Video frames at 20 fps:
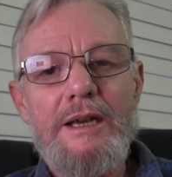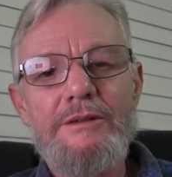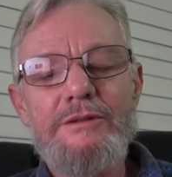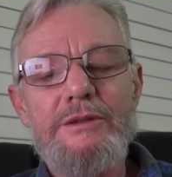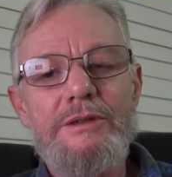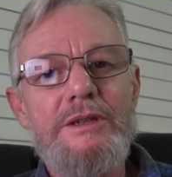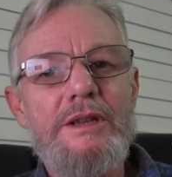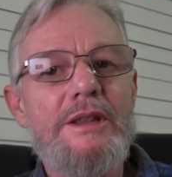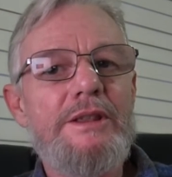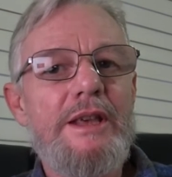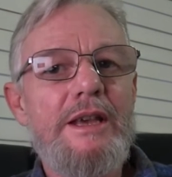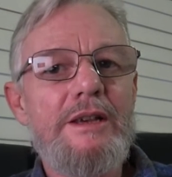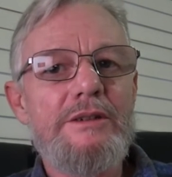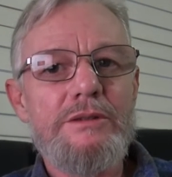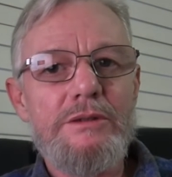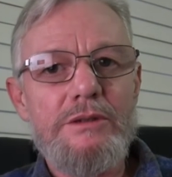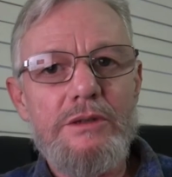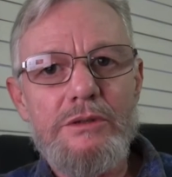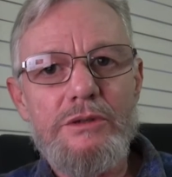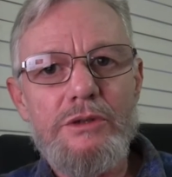hundreds of
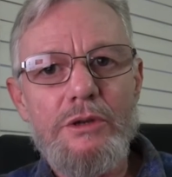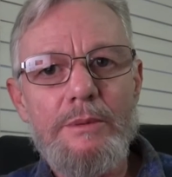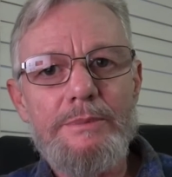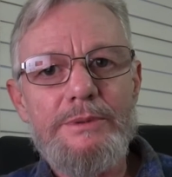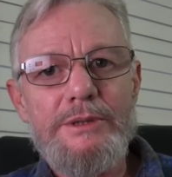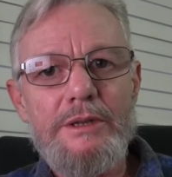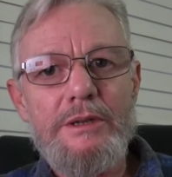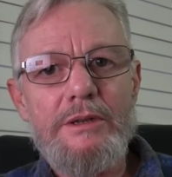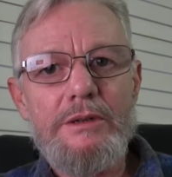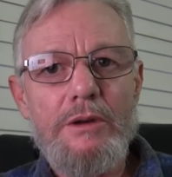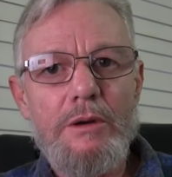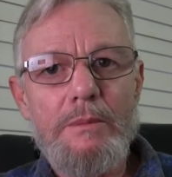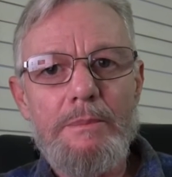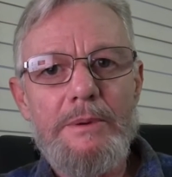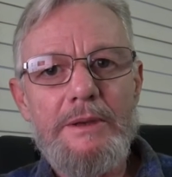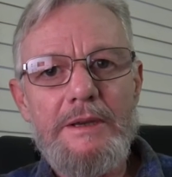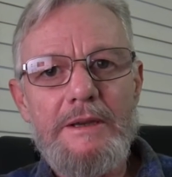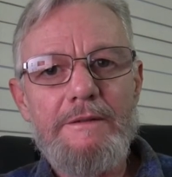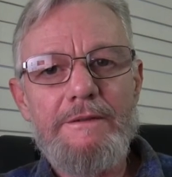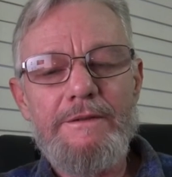thousands of jobs that are
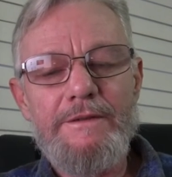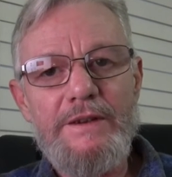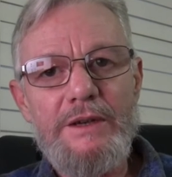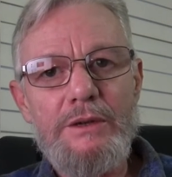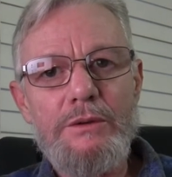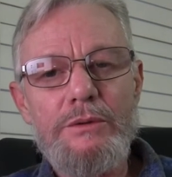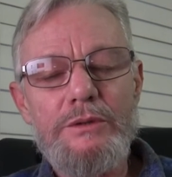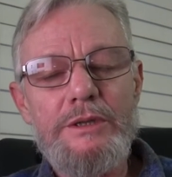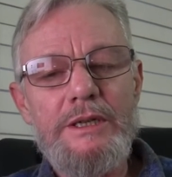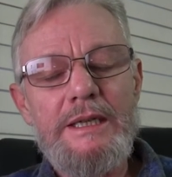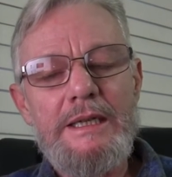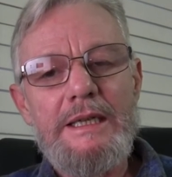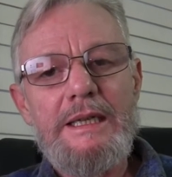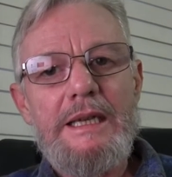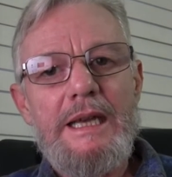not being filled,